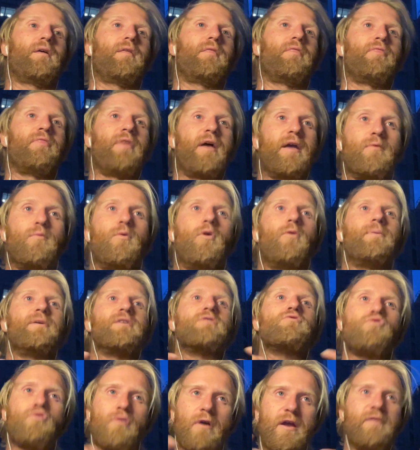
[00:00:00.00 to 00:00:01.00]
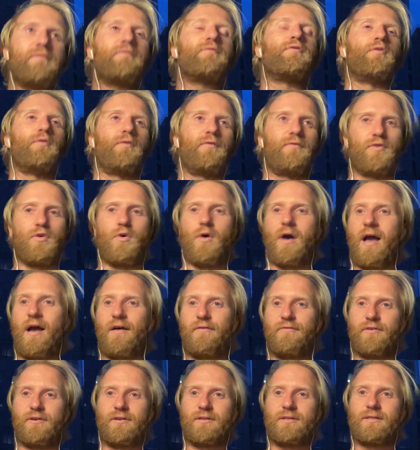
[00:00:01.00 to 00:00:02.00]
they will be grateful for your
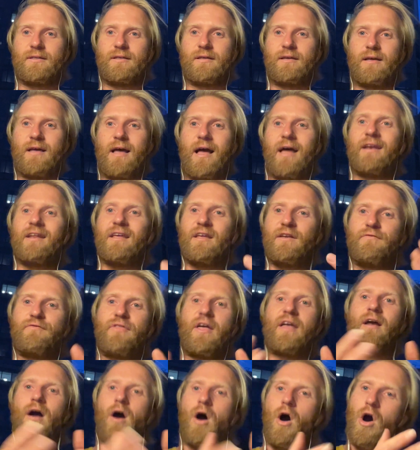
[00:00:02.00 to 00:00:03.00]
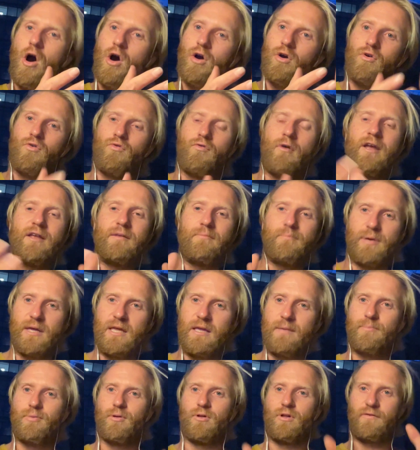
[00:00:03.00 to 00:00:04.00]
effort. And if they are great
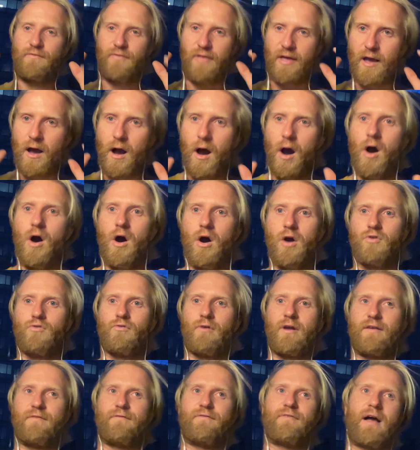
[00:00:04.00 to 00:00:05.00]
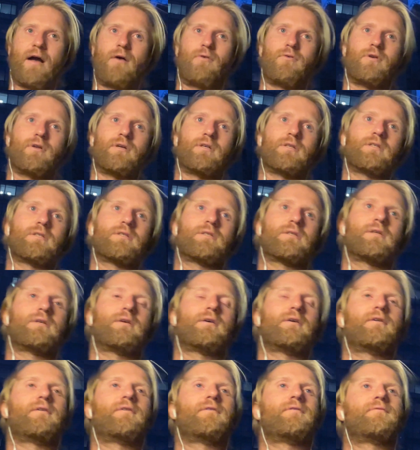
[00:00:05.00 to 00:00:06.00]
people, if they are great founders,
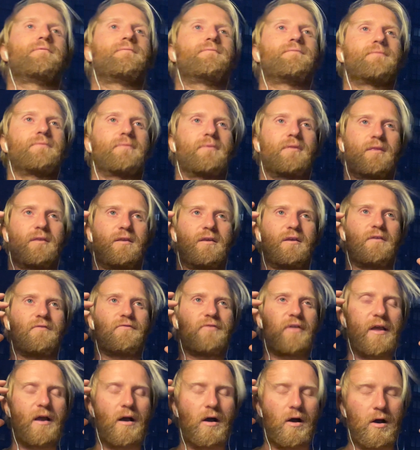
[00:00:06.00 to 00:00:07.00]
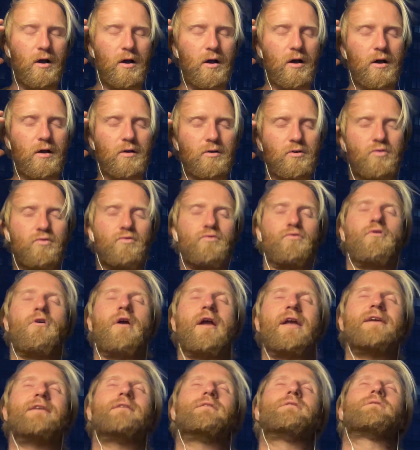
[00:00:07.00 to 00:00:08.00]
if they are
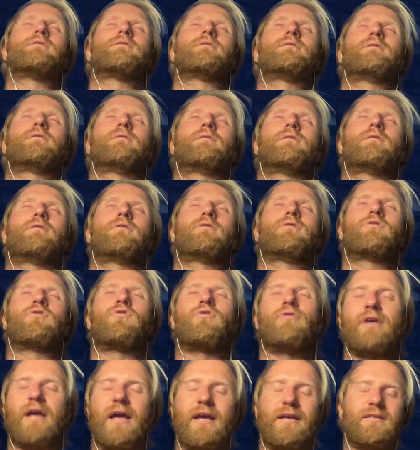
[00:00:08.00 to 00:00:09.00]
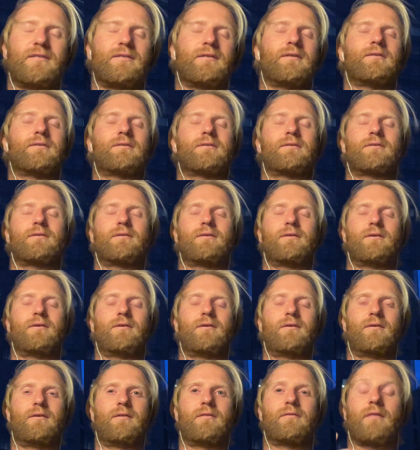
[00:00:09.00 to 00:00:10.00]
great creators,
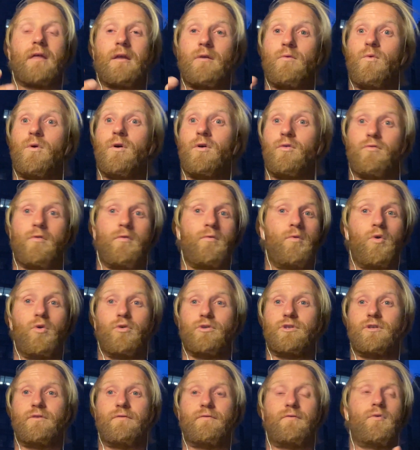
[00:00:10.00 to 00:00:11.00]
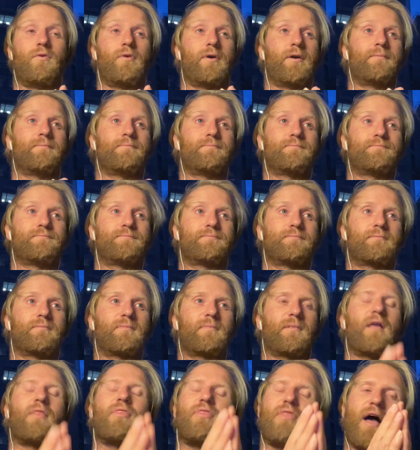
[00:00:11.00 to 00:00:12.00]
they will reward you for it.
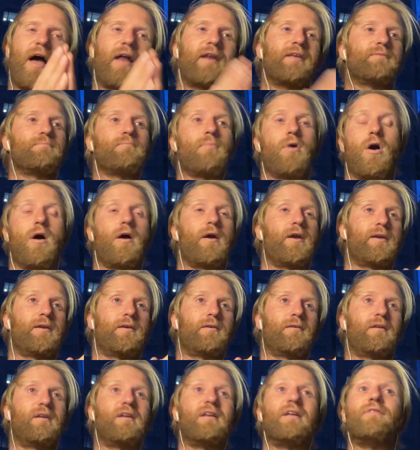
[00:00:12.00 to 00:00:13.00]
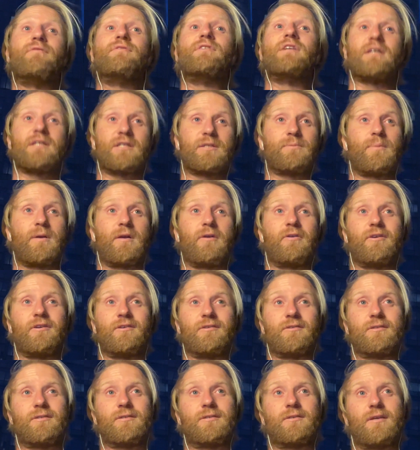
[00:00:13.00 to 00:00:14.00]
And that is my lived
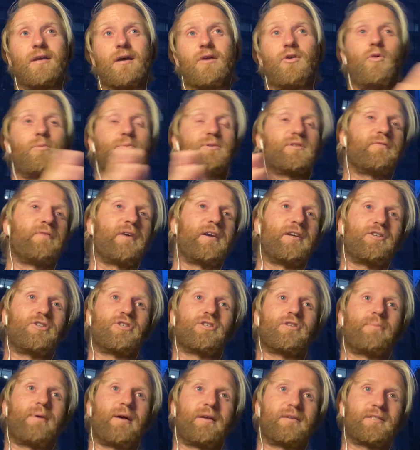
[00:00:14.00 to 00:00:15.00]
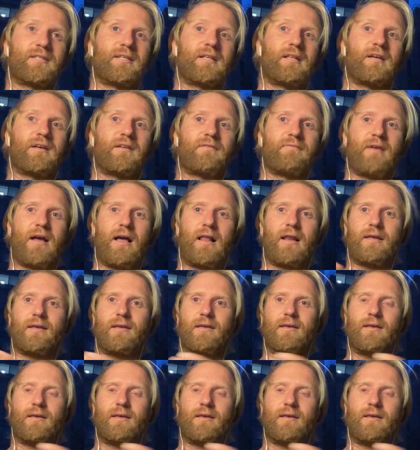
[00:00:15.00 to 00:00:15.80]
experience and observation about Silicon Valley,